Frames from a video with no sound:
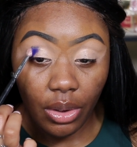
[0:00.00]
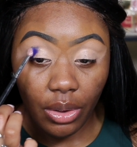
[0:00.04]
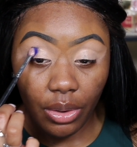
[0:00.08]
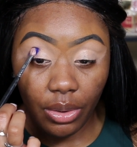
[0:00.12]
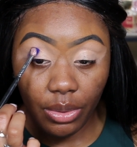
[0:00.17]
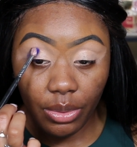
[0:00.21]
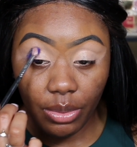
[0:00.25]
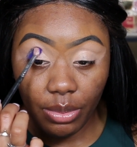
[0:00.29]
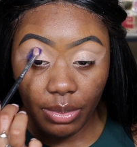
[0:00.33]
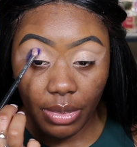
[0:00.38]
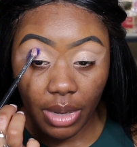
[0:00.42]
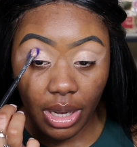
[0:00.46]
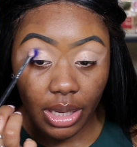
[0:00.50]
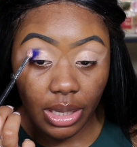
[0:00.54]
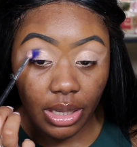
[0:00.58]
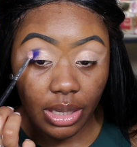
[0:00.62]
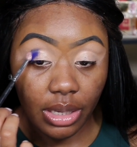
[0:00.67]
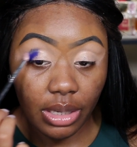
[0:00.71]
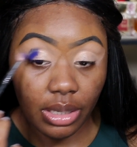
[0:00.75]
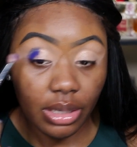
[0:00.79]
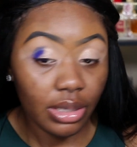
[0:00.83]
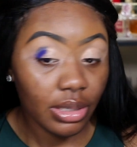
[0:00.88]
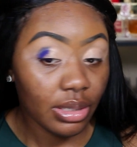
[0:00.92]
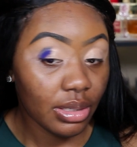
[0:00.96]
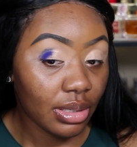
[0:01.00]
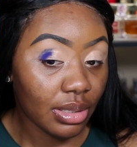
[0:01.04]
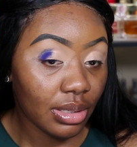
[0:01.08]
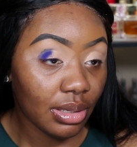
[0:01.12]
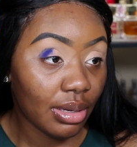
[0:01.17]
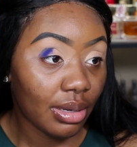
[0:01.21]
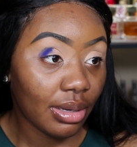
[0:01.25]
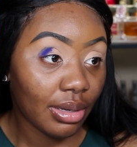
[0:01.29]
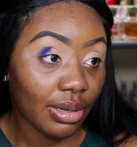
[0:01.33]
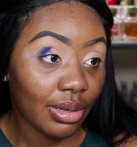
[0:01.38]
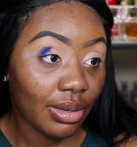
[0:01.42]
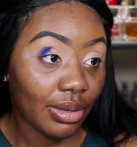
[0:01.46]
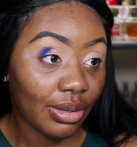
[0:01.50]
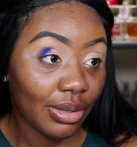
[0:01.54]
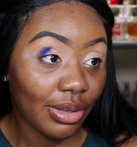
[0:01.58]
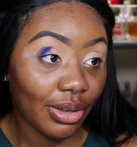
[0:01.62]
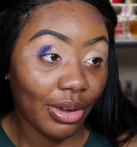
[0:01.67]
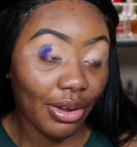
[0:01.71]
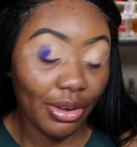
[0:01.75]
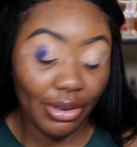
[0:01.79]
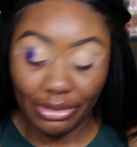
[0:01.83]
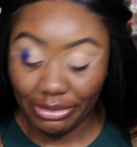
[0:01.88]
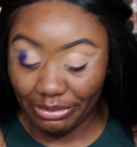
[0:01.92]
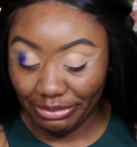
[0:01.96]
Oh my goodness, oh
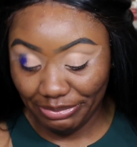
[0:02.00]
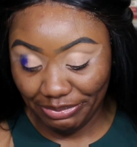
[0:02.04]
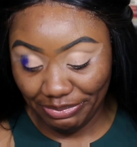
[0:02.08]
y'all,